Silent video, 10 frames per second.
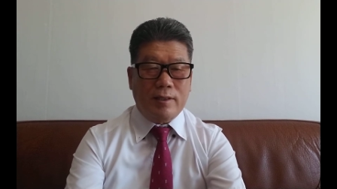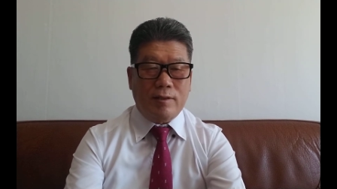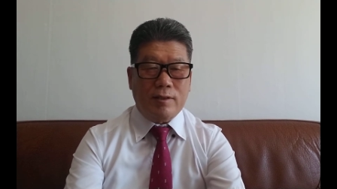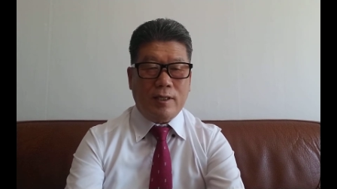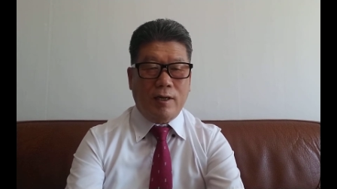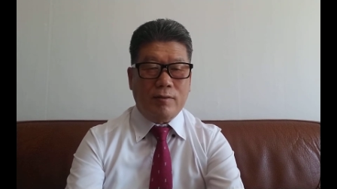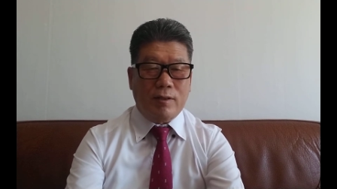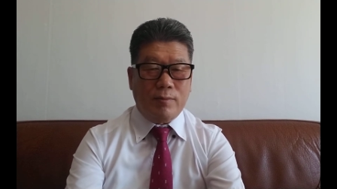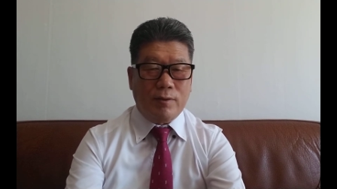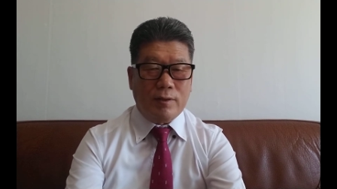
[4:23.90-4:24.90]
discount
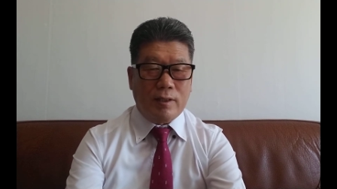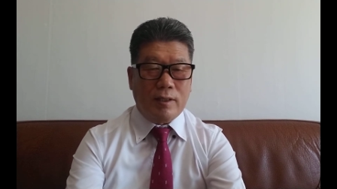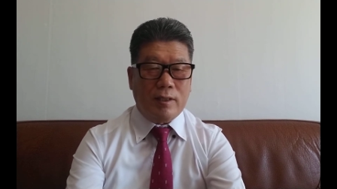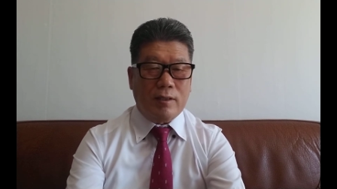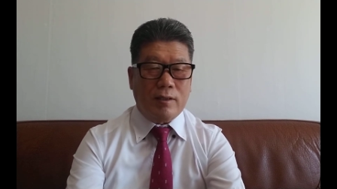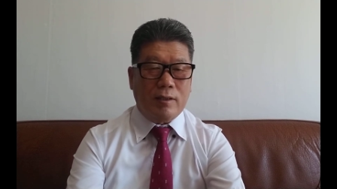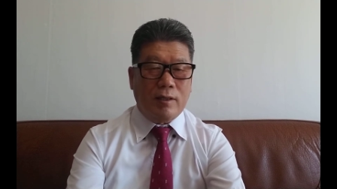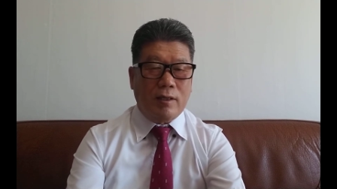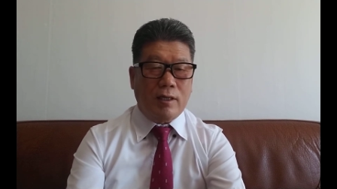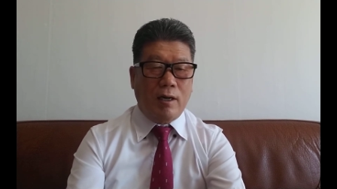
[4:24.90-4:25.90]
bond, and
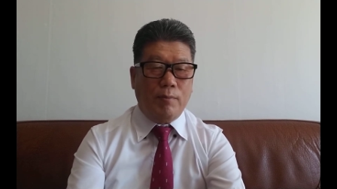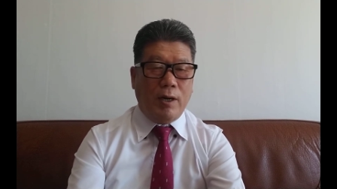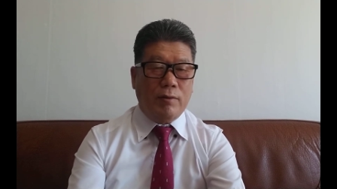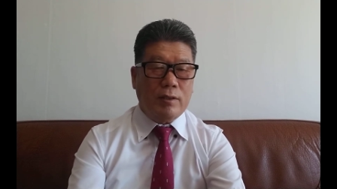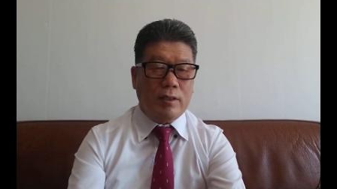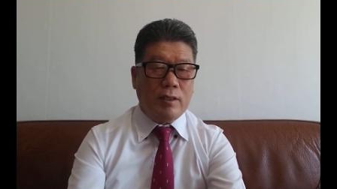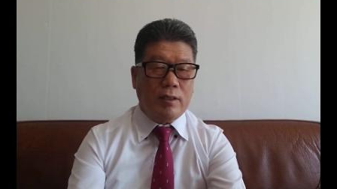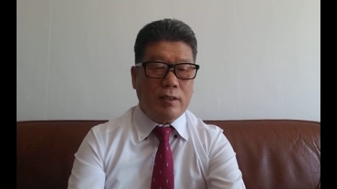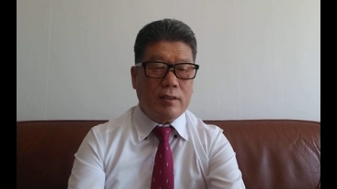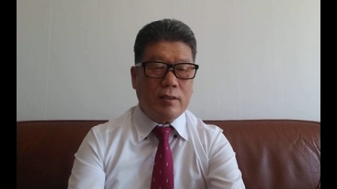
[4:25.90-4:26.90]
compound
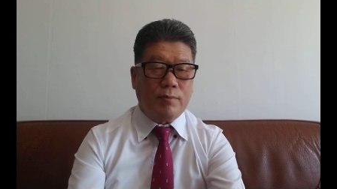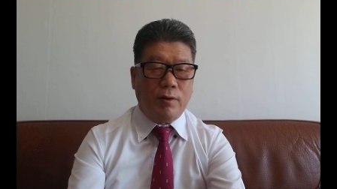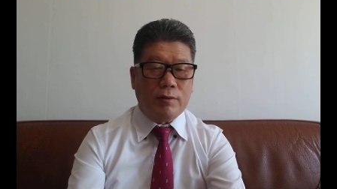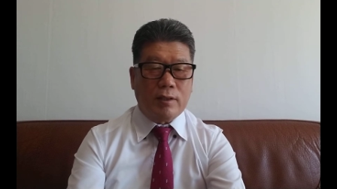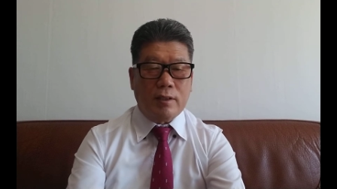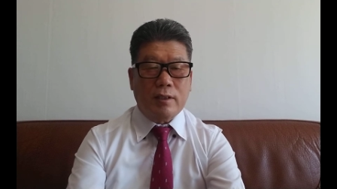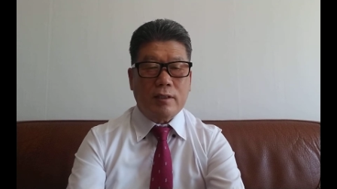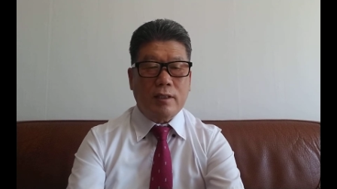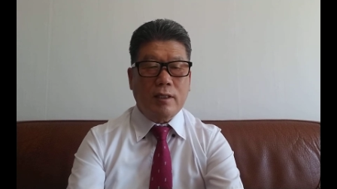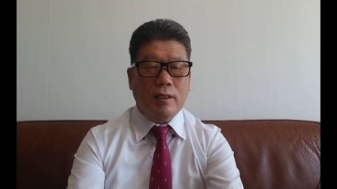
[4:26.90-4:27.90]
interest bond,
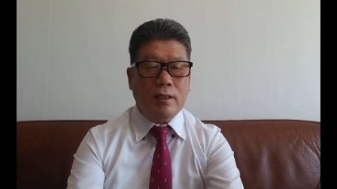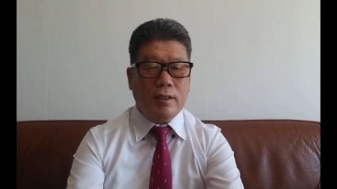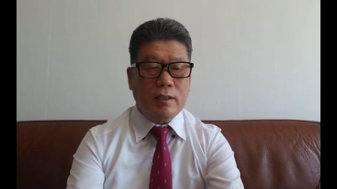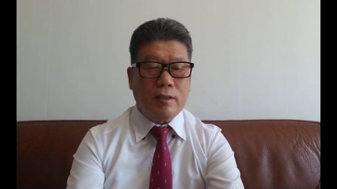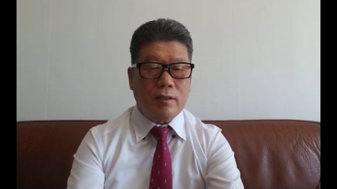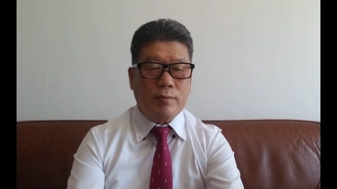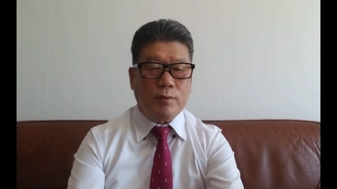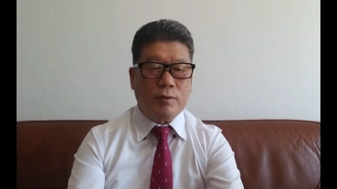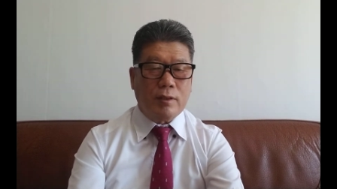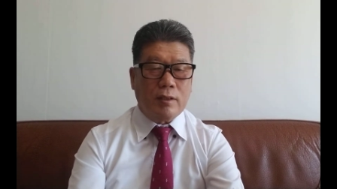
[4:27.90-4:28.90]
single interest
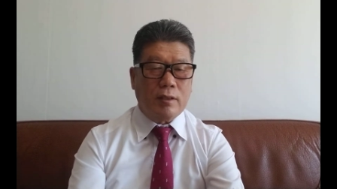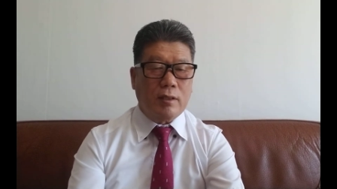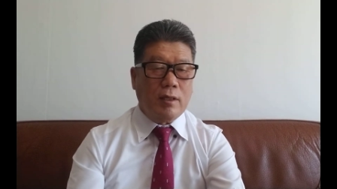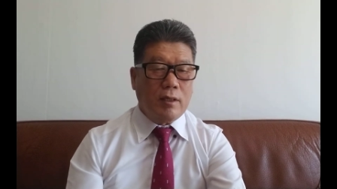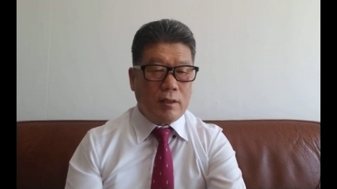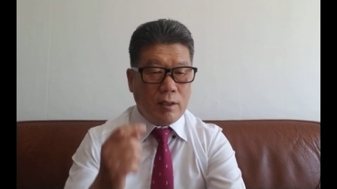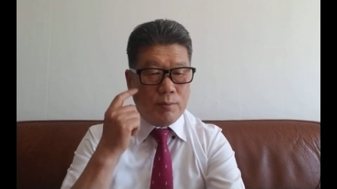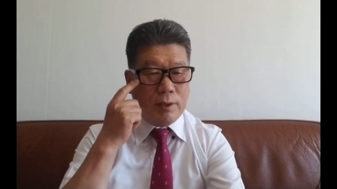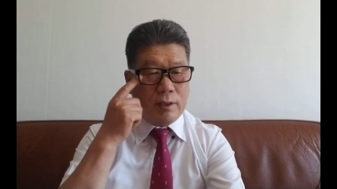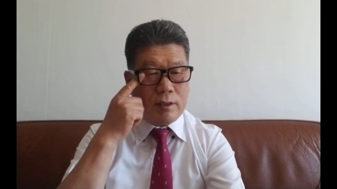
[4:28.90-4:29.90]
bond,
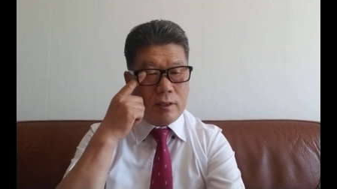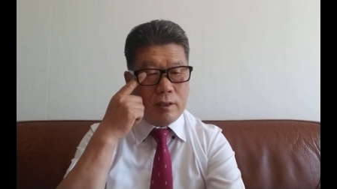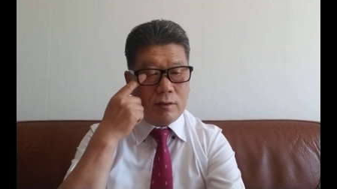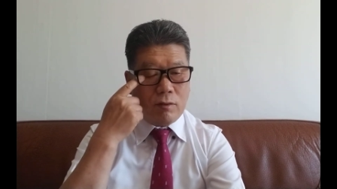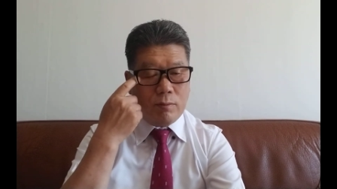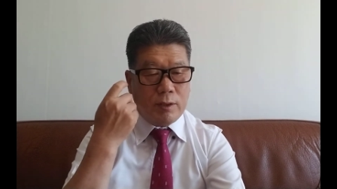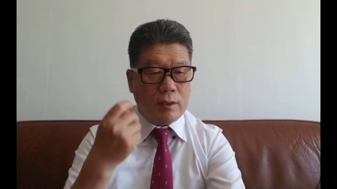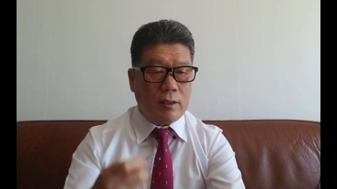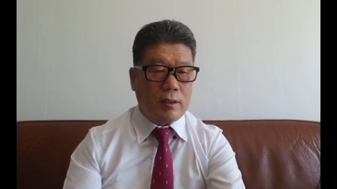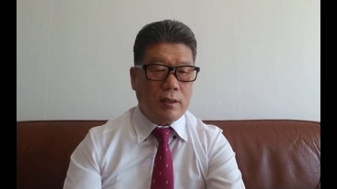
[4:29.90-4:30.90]
deferred
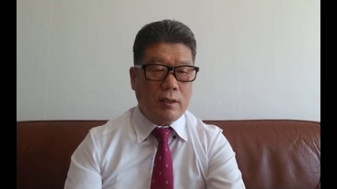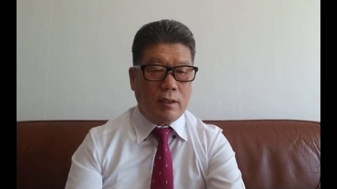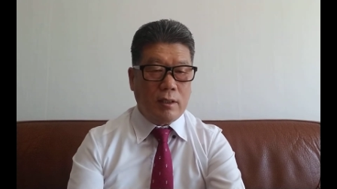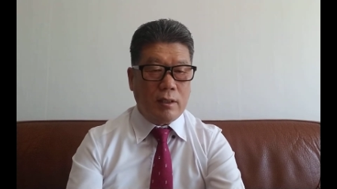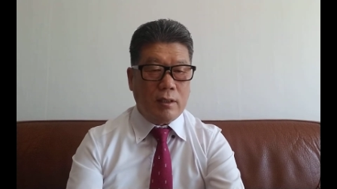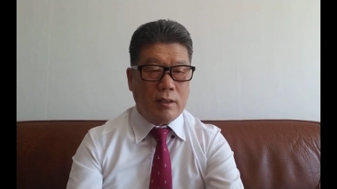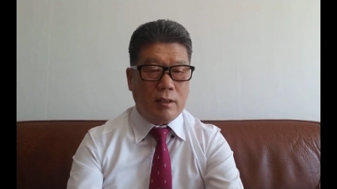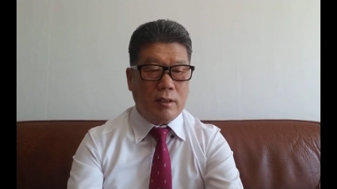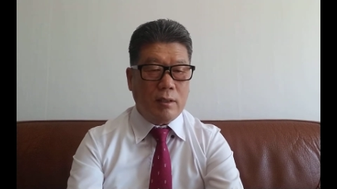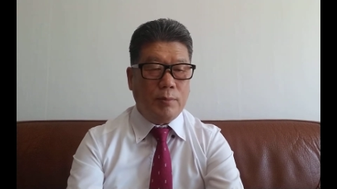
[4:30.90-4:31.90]
installment,
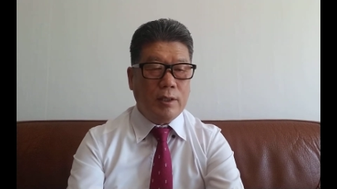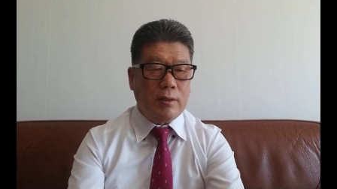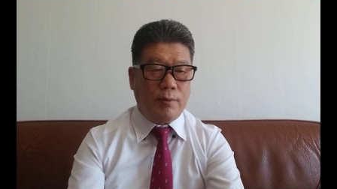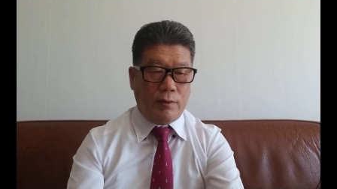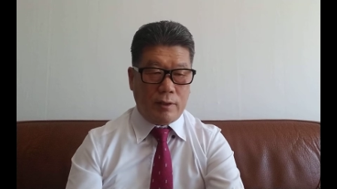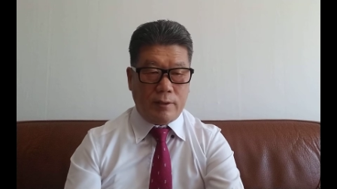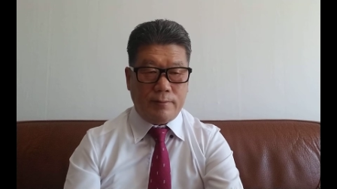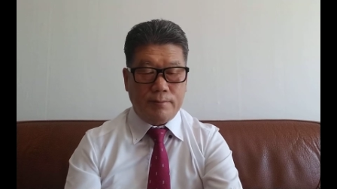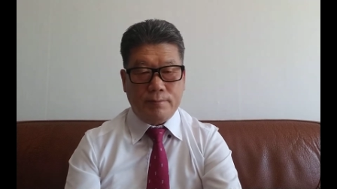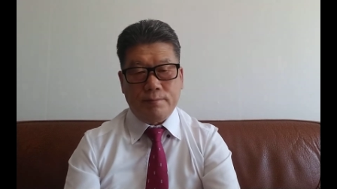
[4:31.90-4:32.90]
refund bond.
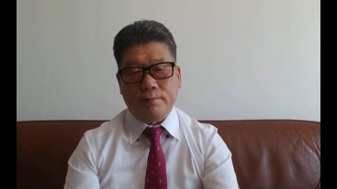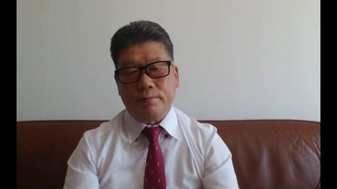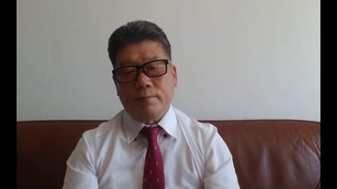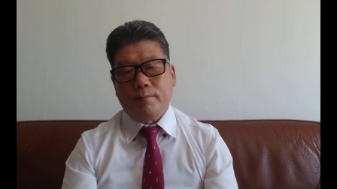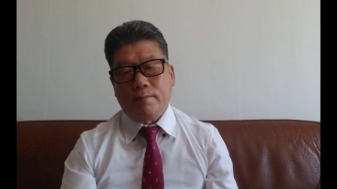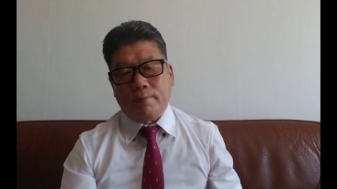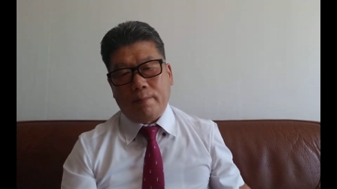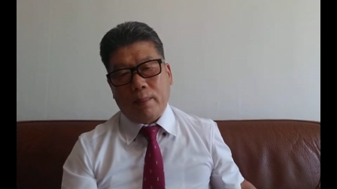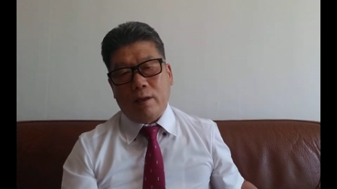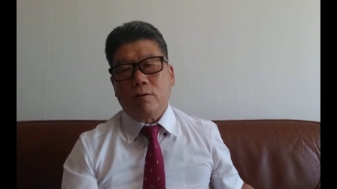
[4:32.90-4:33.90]

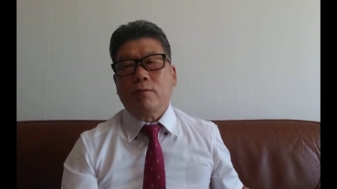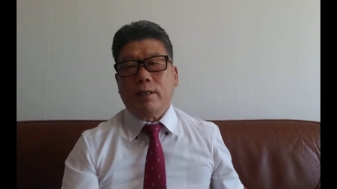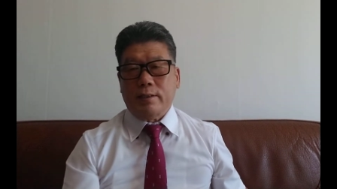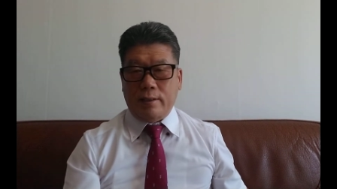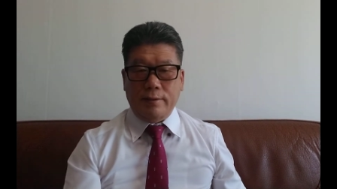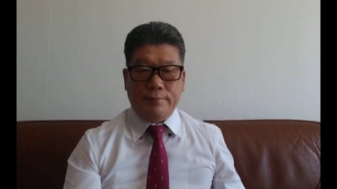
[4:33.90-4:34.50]
Too much,